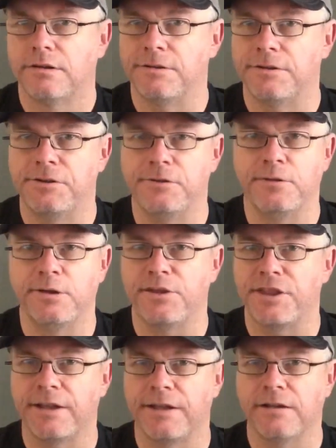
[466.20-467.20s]
to do
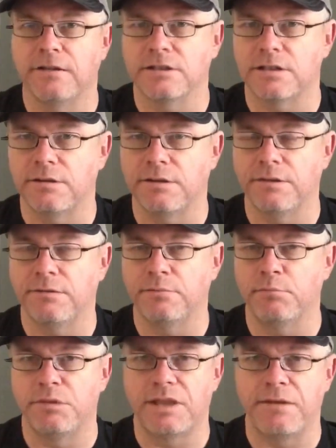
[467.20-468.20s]
anything else. I
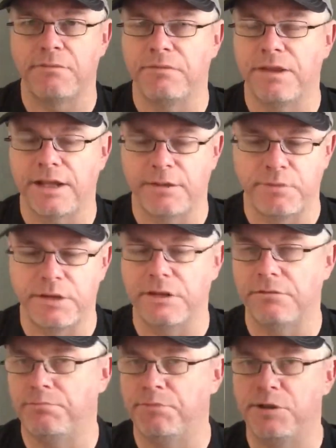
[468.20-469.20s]
mean, they could
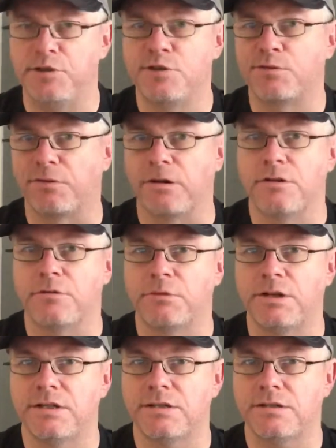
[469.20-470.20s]
be used for other
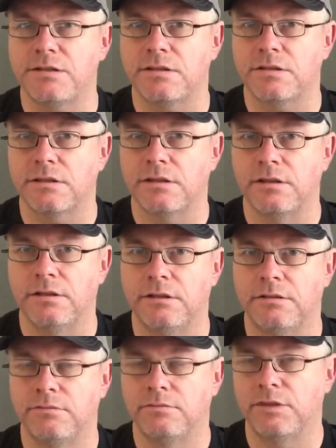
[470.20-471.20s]
reasons
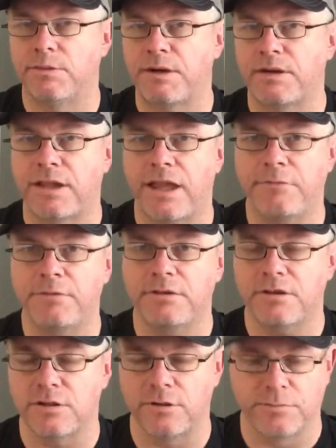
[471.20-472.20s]
when I'm out camping.
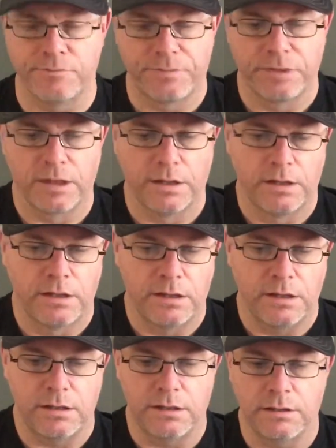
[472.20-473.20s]
So
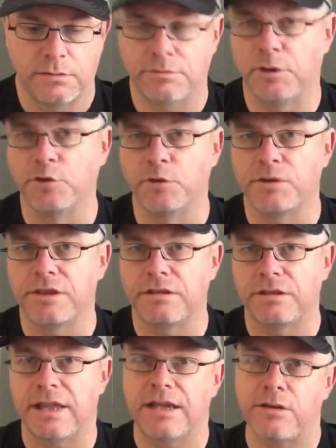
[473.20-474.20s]
don't know what
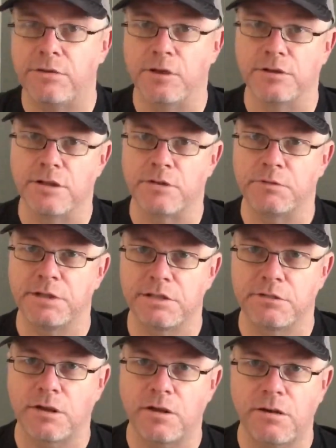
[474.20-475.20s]
those other
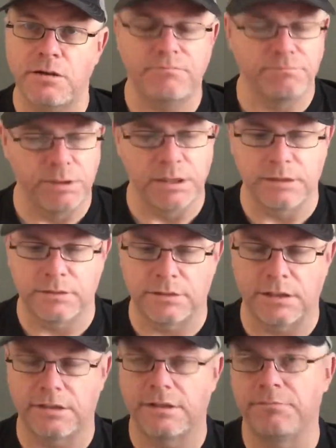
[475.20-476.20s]
reasons are, but
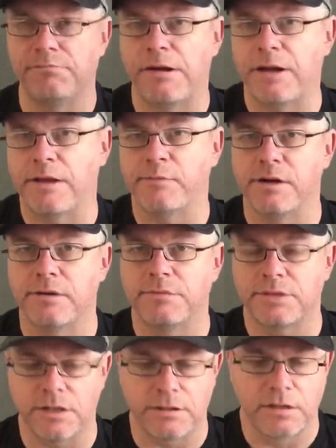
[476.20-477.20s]
may come up.
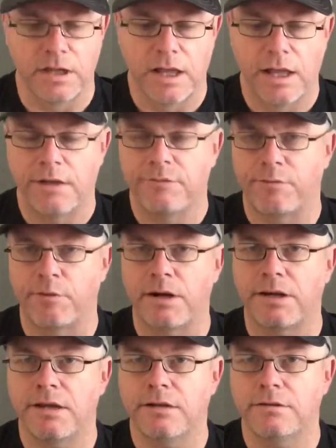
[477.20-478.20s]
So for
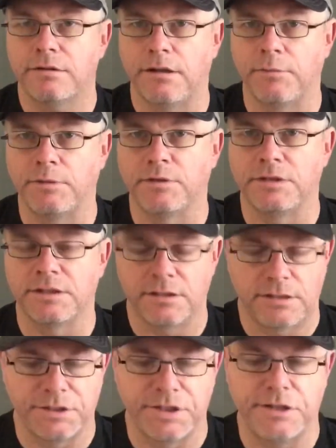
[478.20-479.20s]
right now, I'm going to
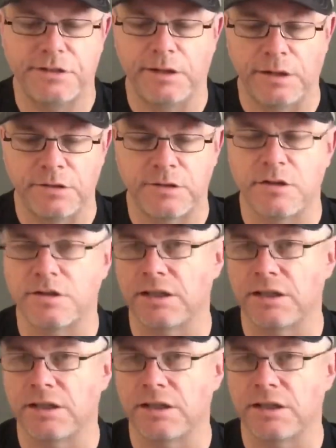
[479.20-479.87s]
continue to use those